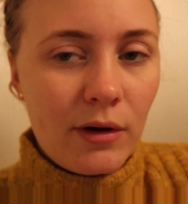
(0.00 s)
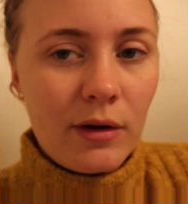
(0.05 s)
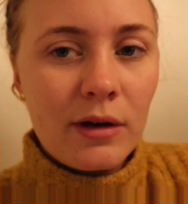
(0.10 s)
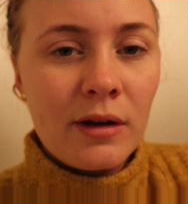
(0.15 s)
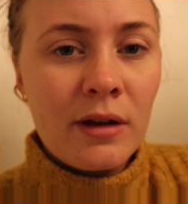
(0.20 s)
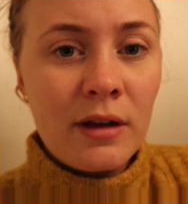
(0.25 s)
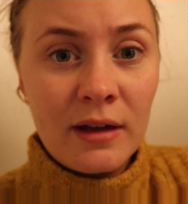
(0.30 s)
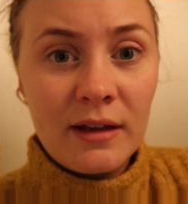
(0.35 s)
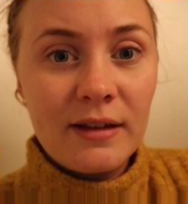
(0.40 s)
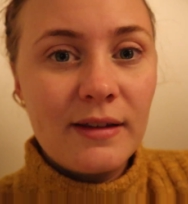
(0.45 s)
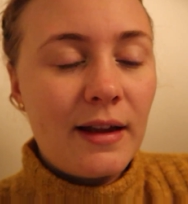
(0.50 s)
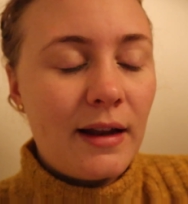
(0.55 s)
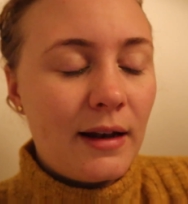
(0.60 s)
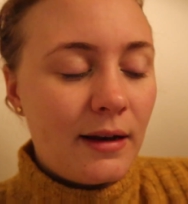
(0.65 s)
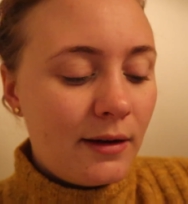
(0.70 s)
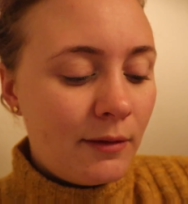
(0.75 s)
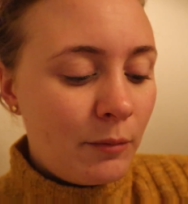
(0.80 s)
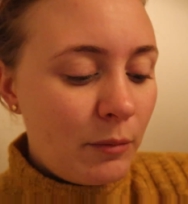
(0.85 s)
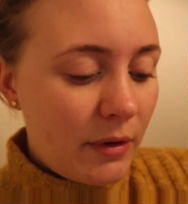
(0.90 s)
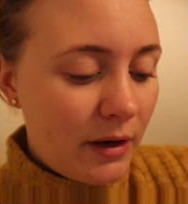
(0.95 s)
an
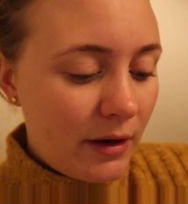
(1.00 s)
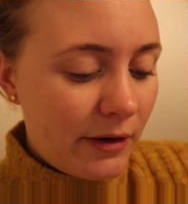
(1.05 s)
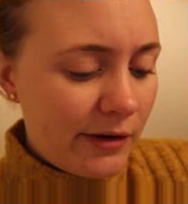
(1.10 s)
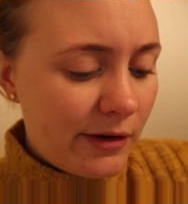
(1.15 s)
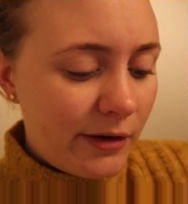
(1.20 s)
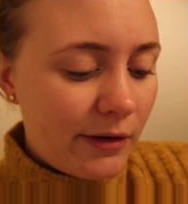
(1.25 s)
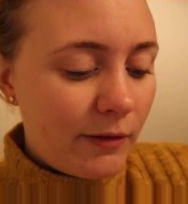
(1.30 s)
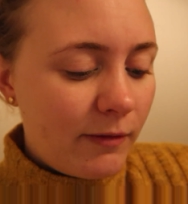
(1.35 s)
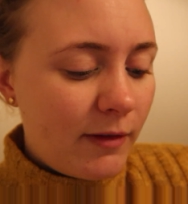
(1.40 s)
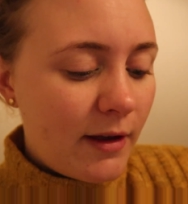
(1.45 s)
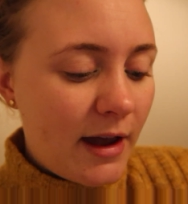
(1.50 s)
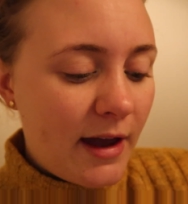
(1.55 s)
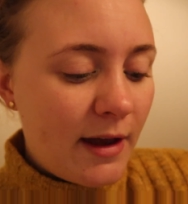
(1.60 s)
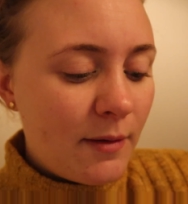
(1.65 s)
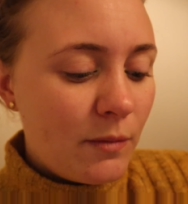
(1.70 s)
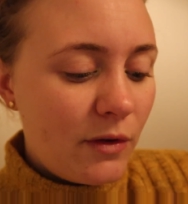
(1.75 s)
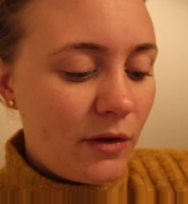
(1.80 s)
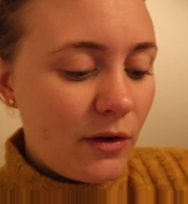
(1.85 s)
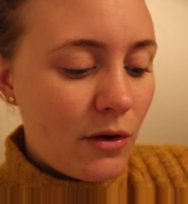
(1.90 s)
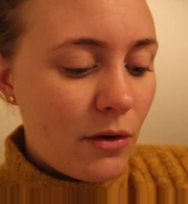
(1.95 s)
extended period of
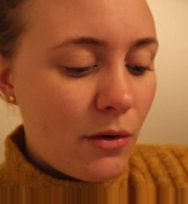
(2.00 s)
time.